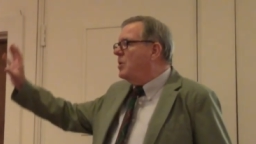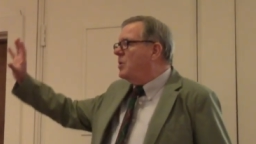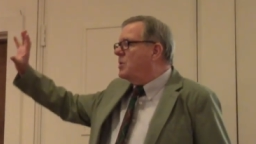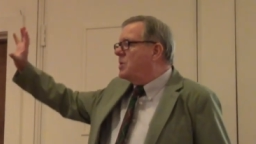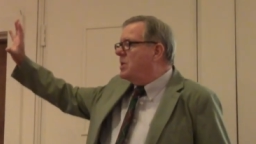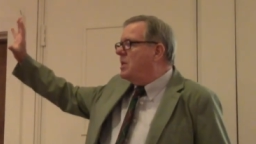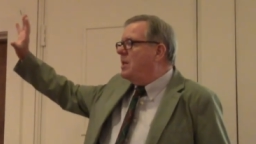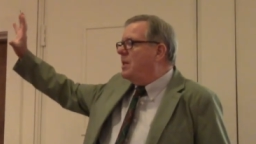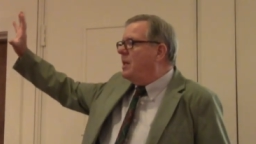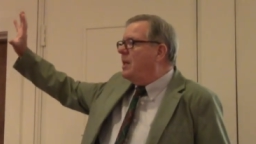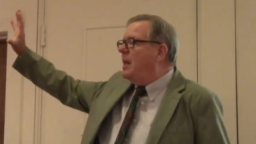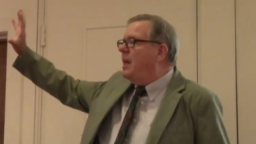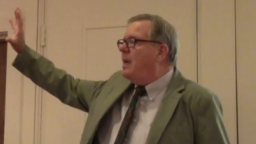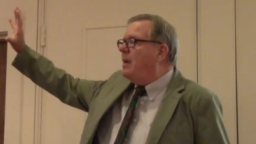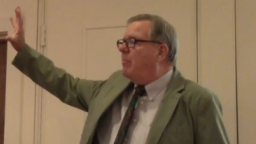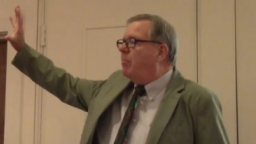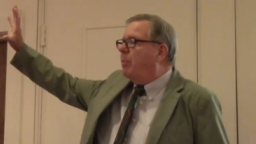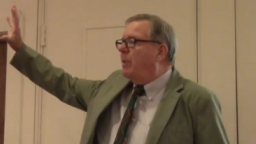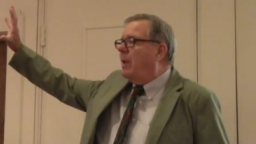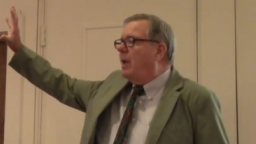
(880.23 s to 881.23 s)
you'll see the
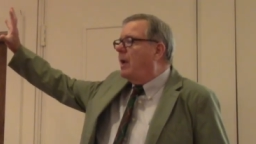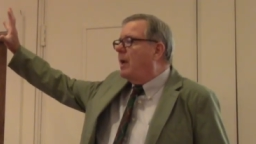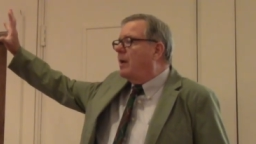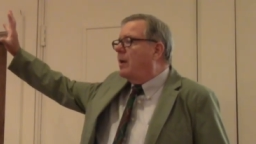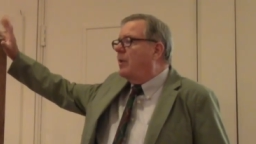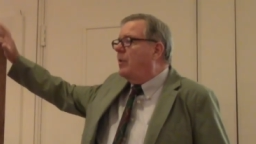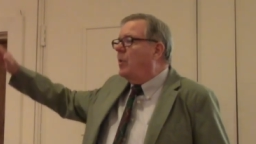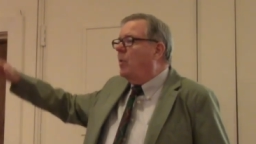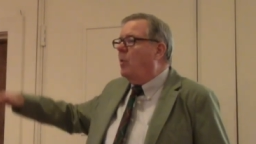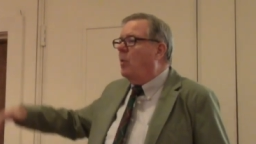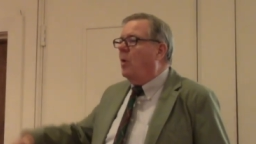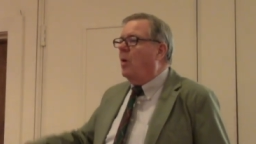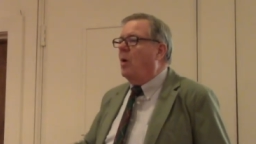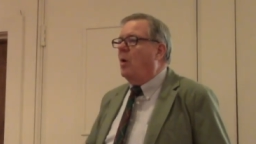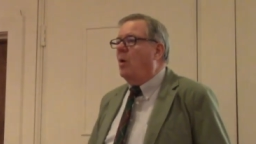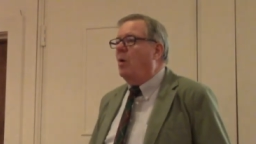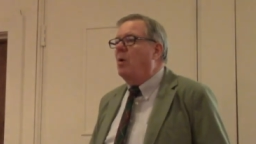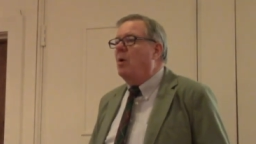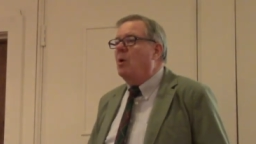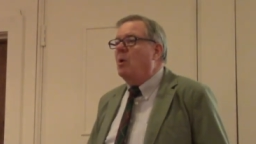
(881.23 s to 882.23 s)
ink blot on the
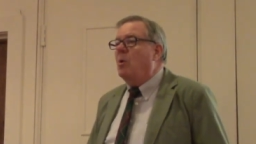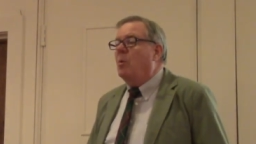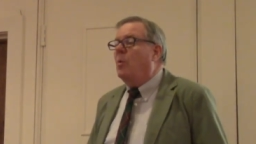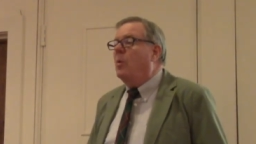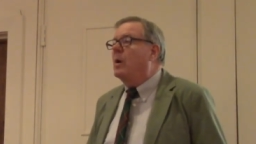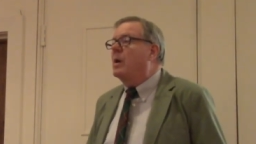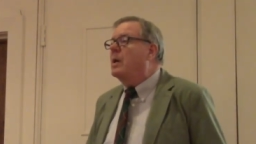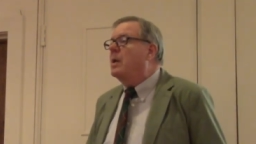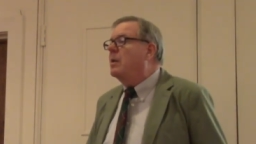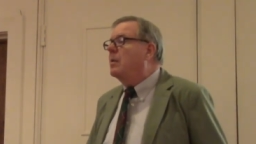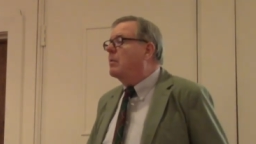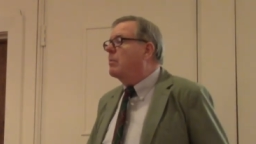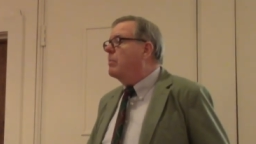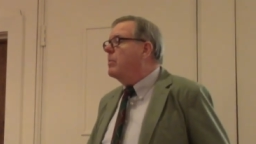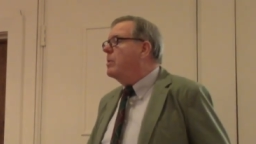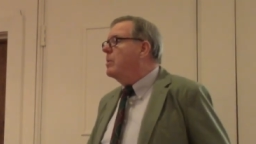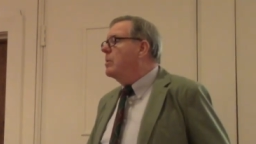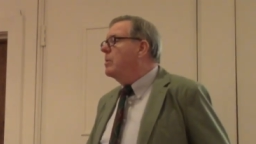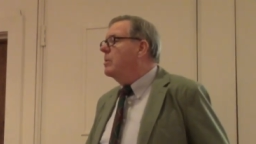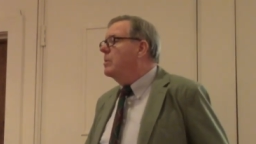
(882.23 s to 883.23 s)
wall where he
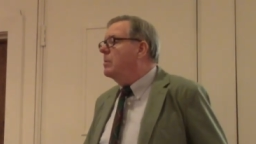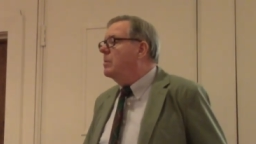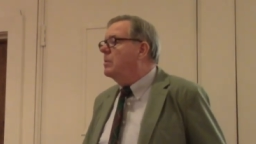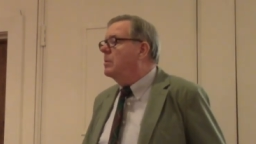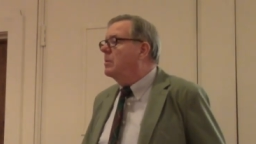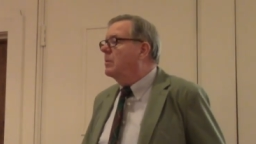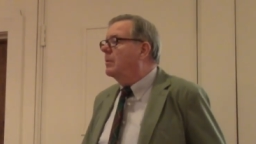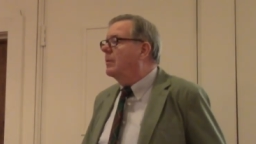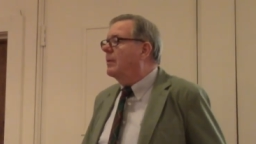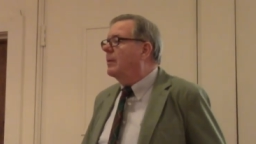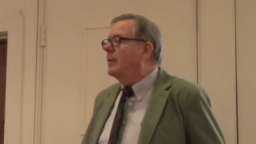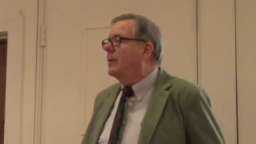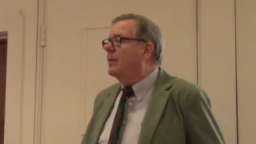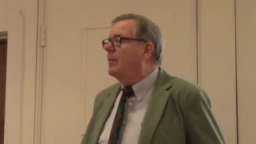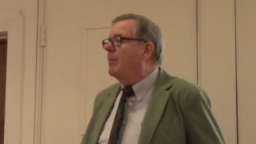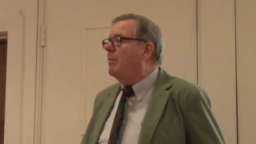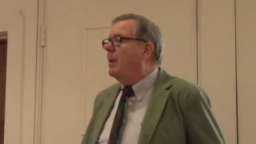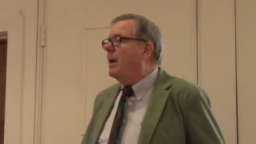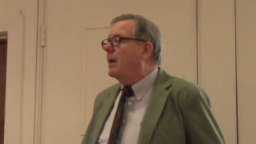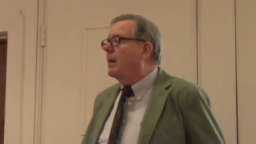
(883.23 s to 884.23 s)
threw
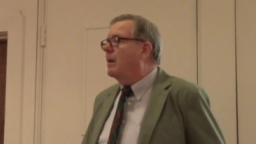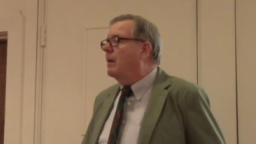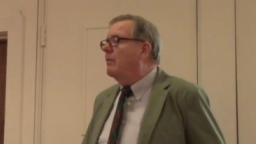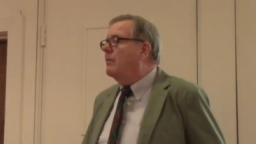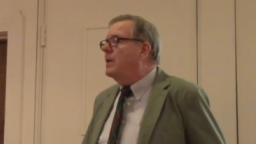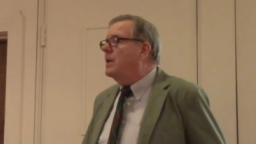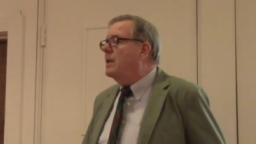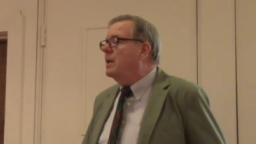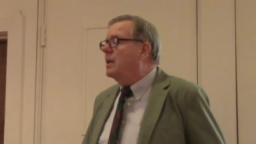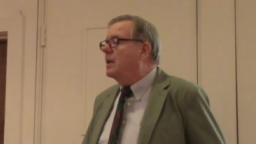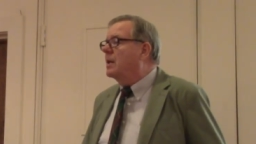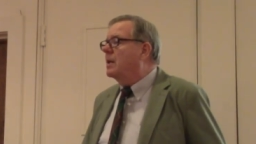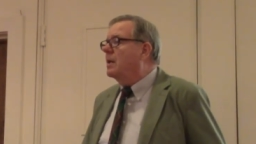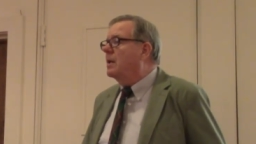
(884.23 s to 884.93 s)
a bottle of ink.